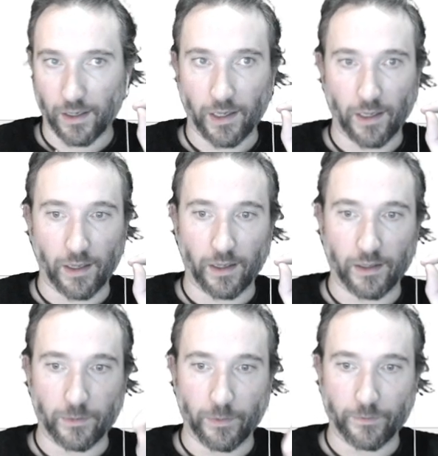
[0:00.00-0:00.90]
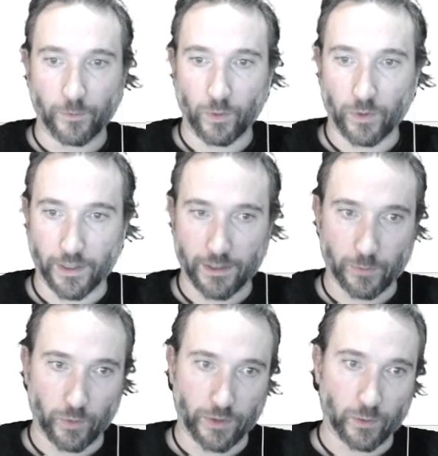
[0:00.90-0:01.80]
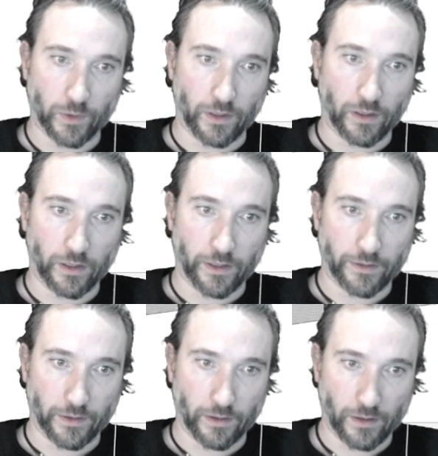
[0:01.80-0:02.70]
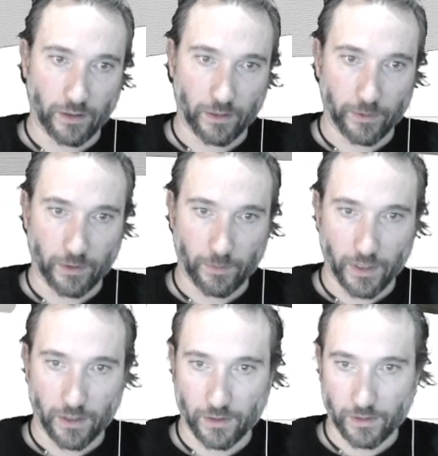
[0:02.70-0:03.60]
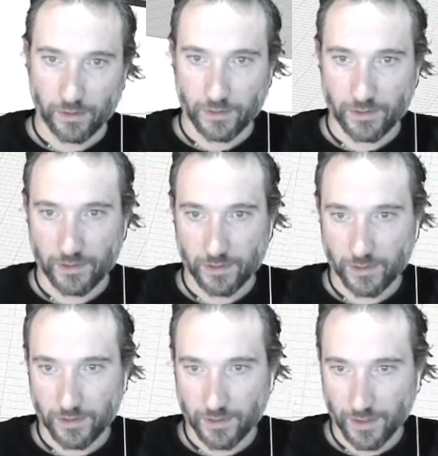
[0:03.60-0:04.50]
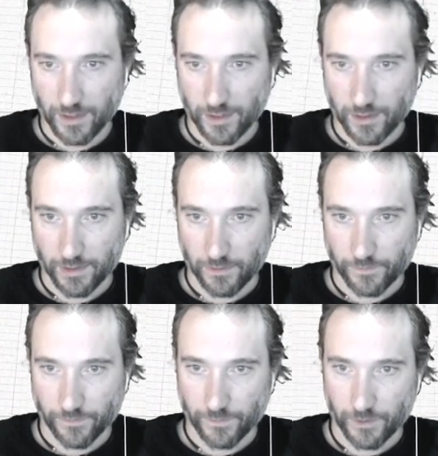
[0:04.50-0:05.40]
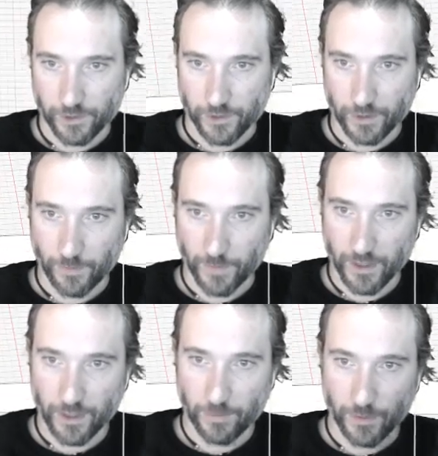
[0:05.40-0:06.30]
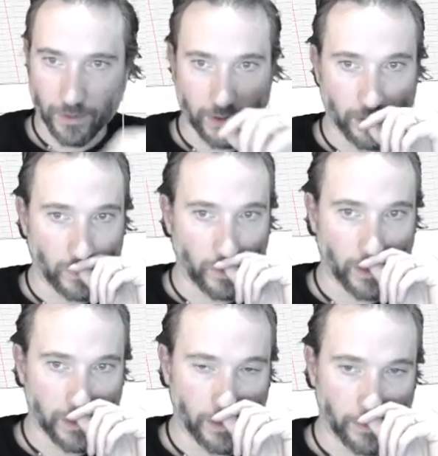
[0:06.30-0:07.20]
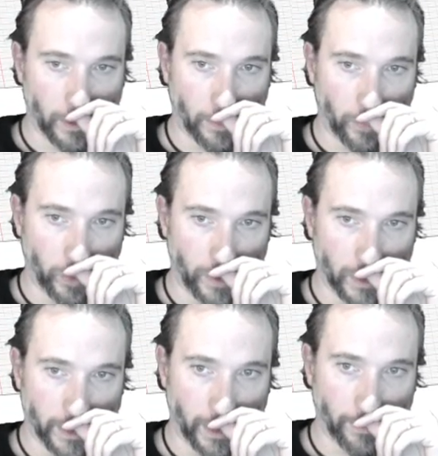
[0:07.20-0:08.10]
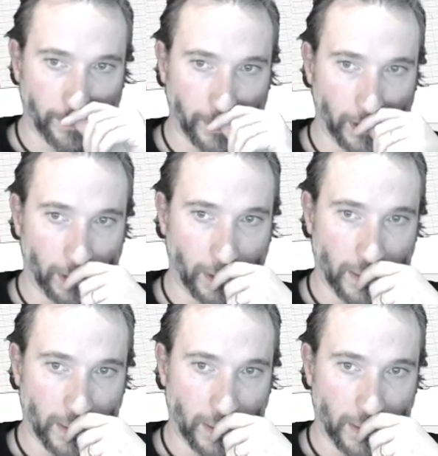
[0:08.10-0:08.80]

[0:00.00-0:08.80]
And before I export this one, I think I'm going to make the stand flush to the back, because otherwise I'm going to print the damn thing